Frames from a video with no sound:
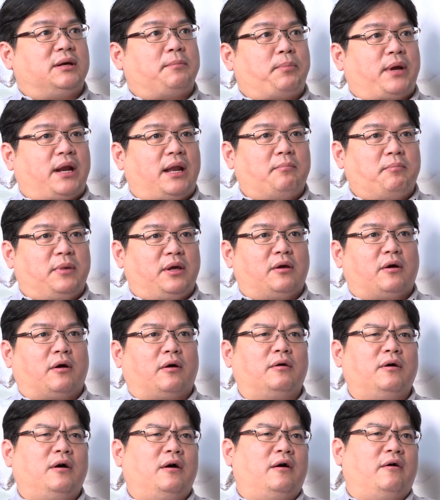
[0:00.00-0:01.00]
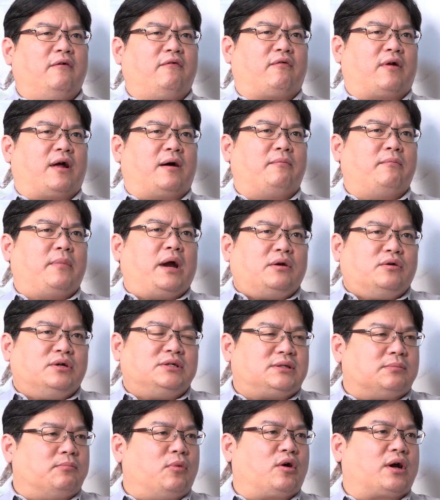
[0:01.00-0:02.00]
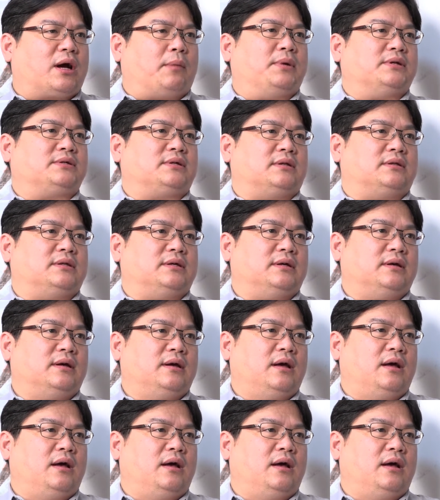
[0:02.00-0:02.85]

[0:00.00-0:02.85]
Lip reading: the pellet mill from very small capacity,